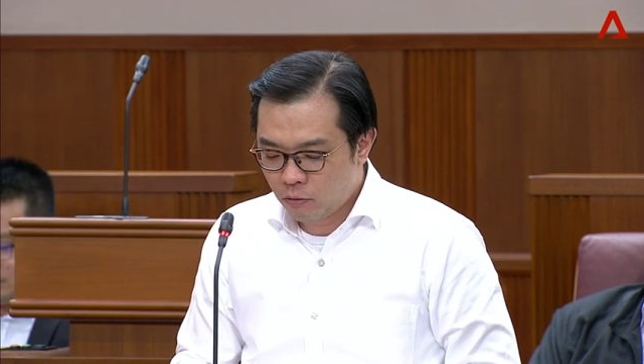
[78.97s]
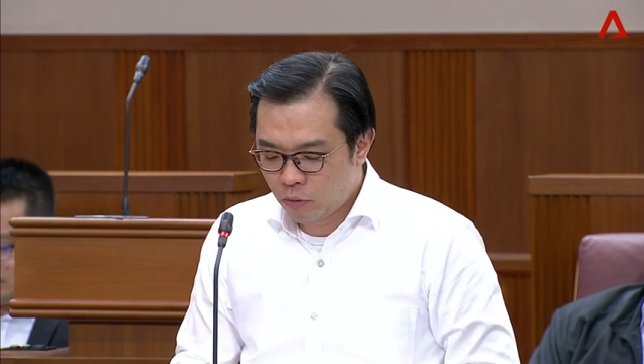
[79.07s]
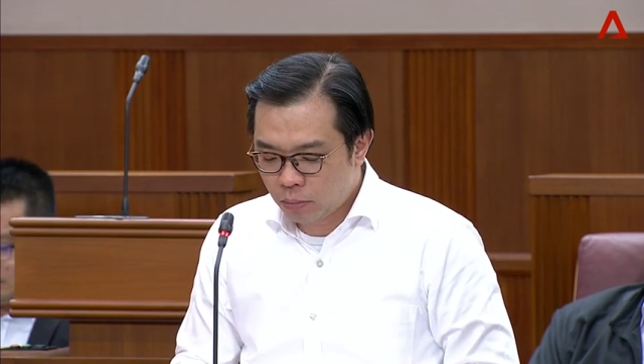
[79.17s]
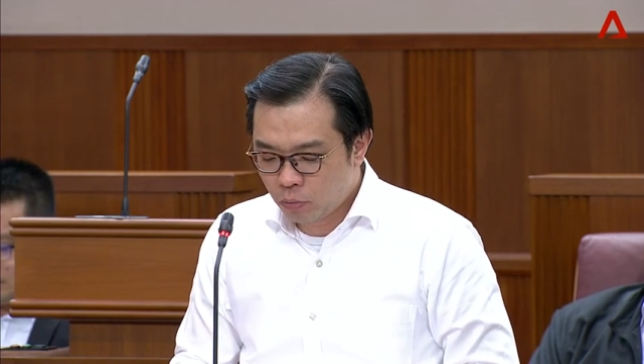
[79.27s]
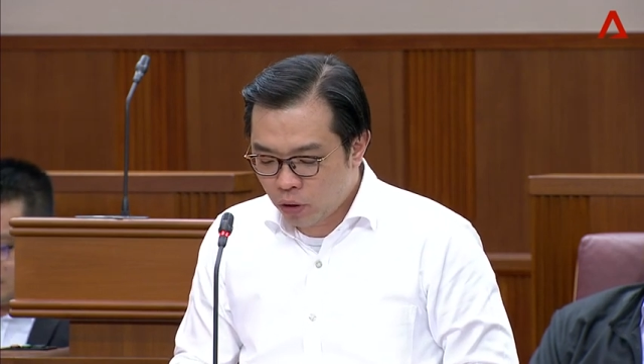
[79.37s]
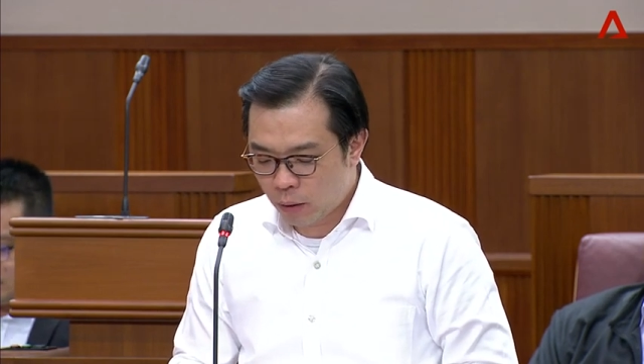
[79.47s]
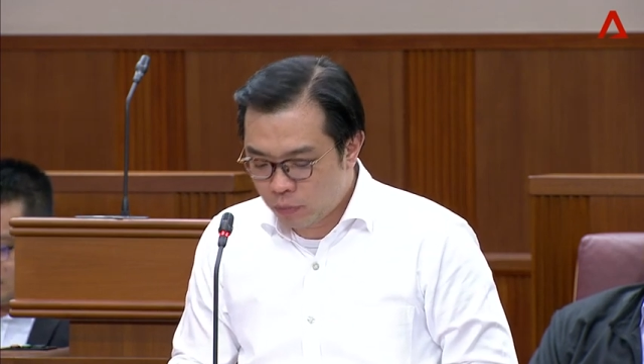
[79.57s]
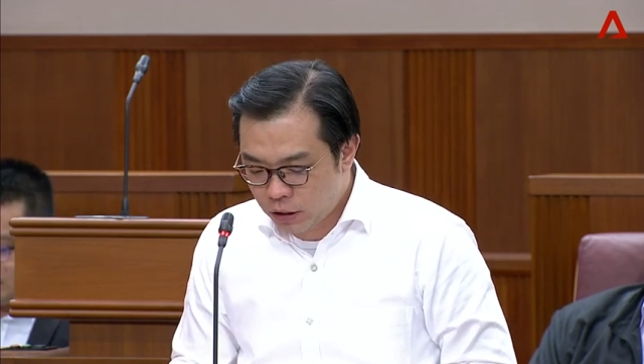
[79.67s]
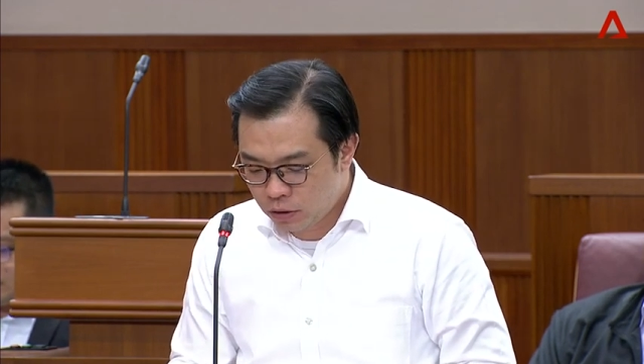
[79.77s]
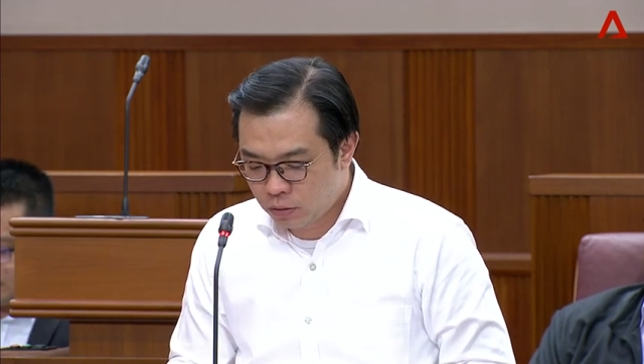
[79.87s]
What more
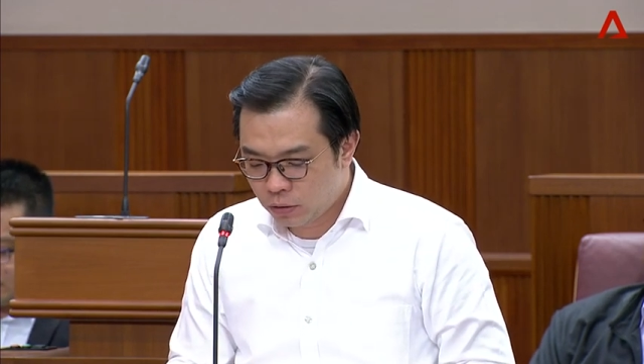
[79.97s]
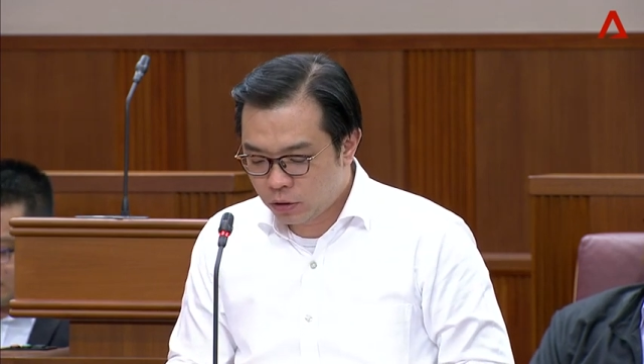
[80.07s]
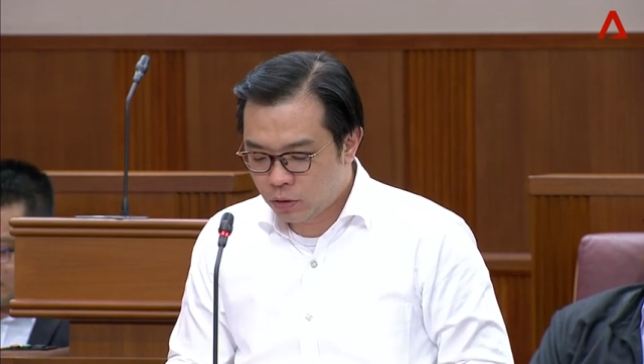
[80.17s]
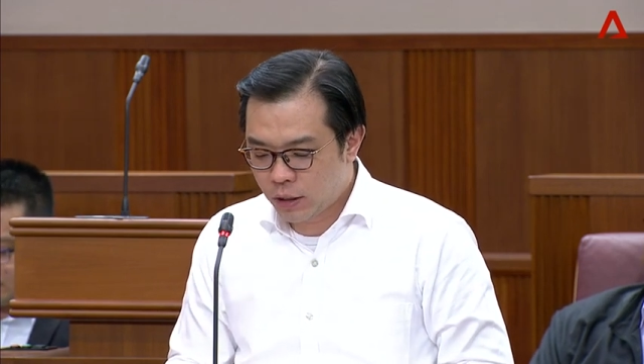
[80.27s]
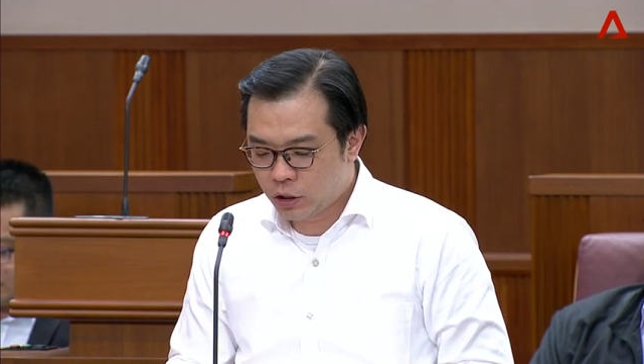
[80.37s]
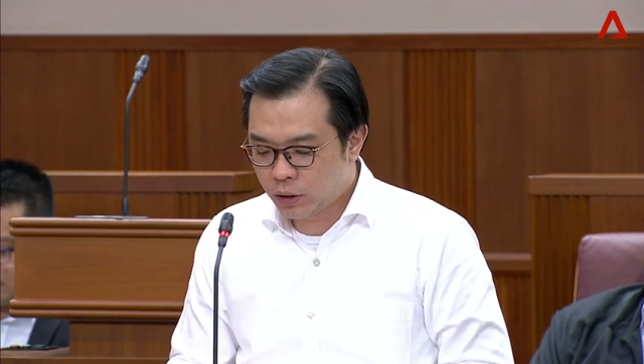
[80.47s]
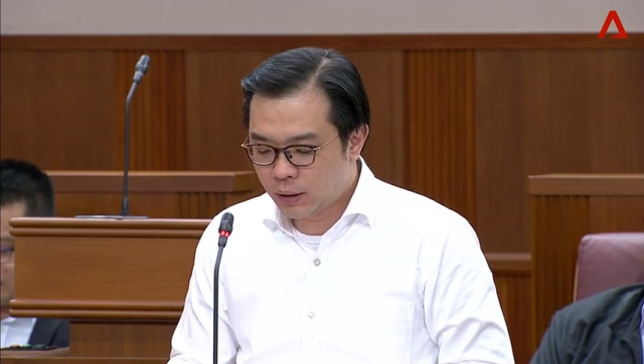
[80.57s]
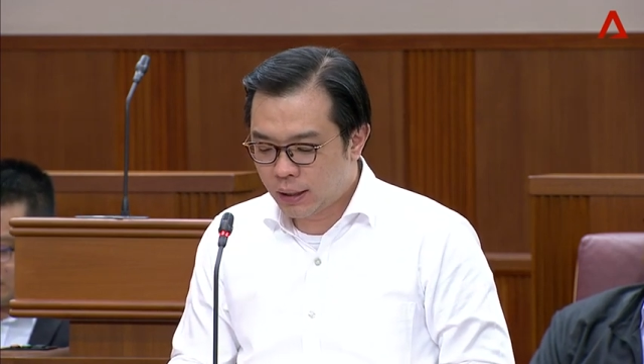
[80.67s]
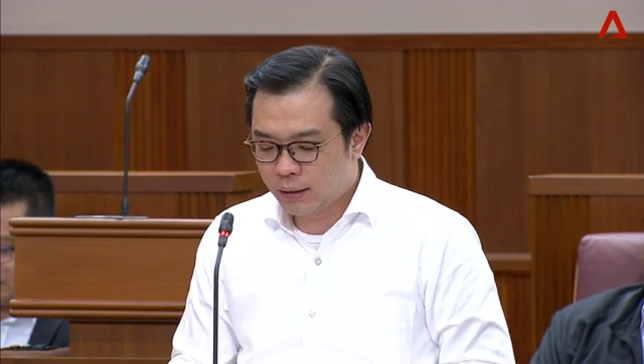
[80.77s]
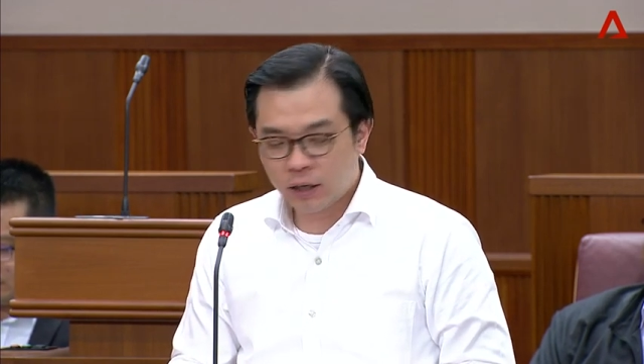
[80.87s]
can we do to
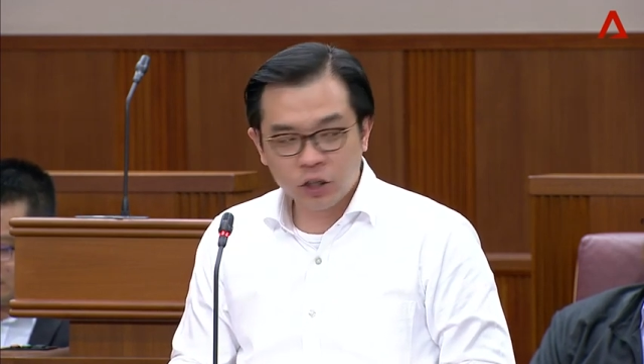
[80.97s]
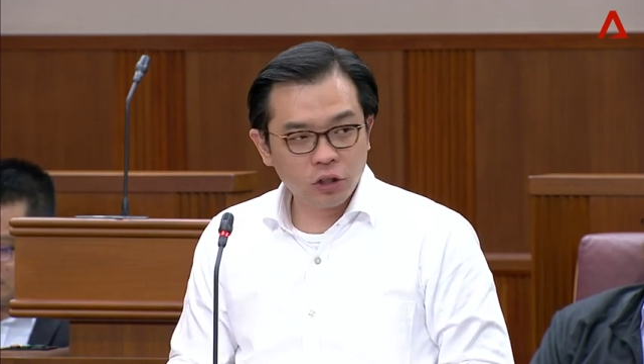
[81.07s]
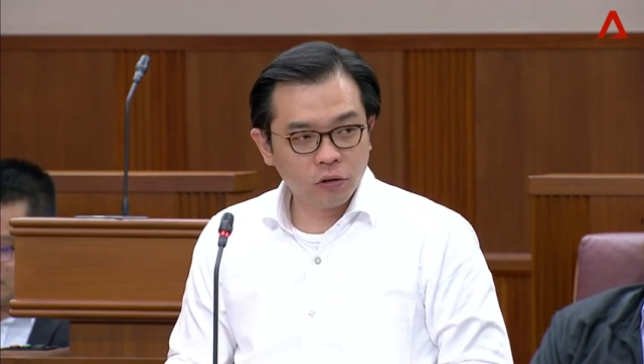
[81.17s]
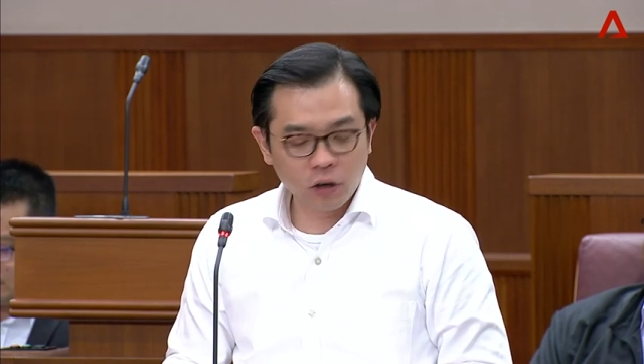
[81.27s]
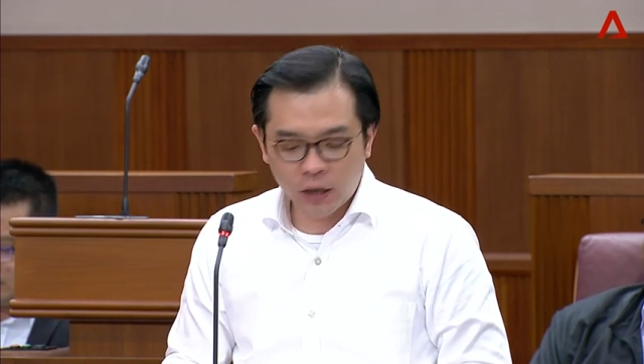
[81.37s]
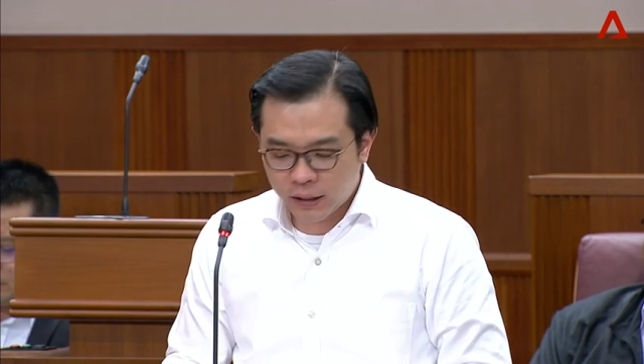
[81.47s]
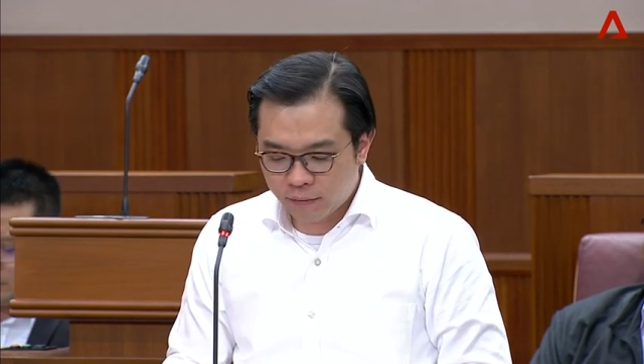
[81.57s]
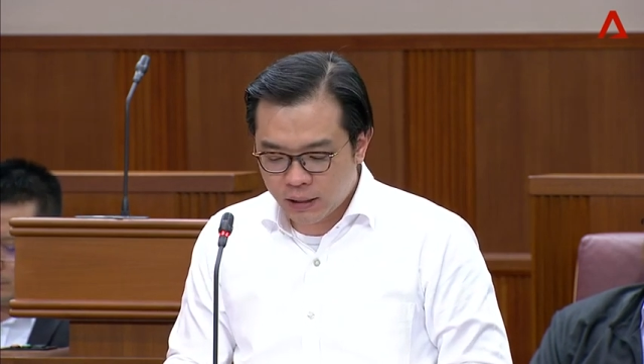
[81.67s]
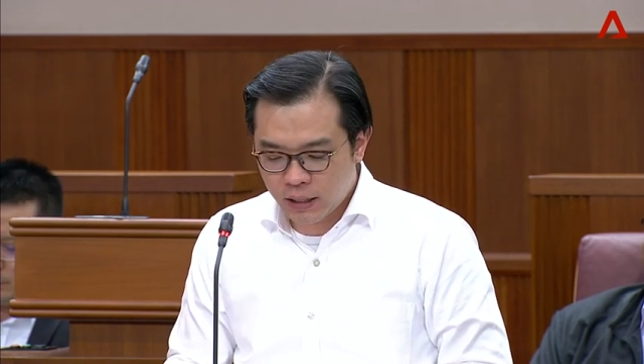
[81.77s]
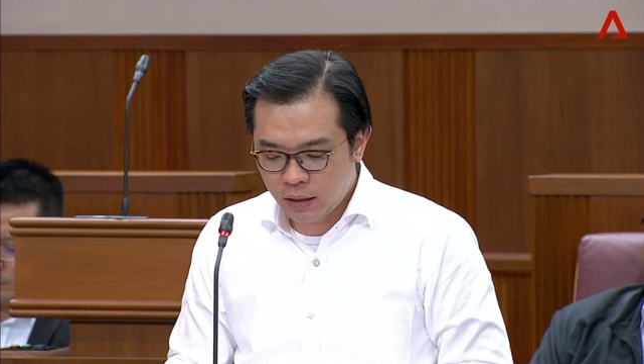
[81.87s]
ensure that digital
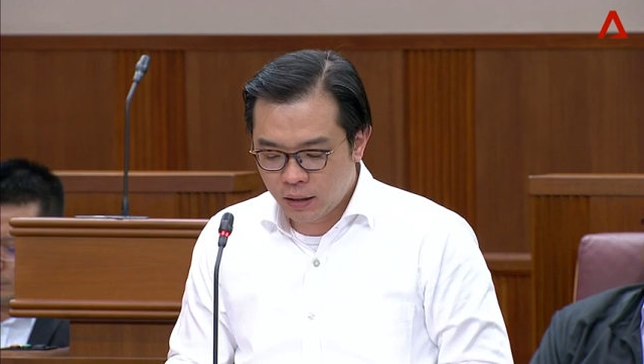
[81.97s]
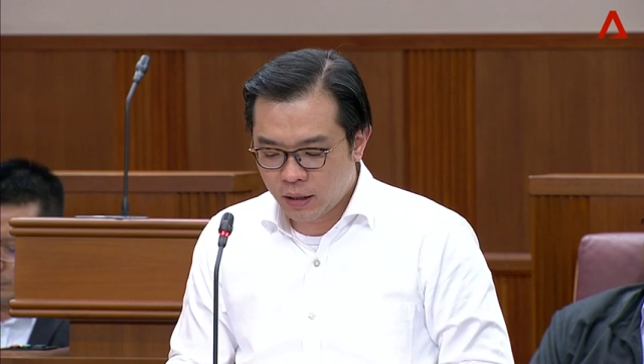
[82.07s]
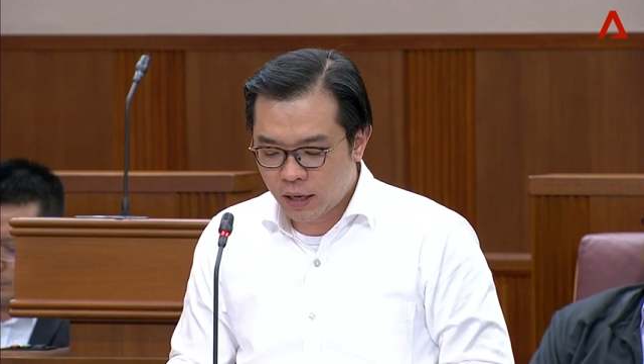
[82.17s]
connectivity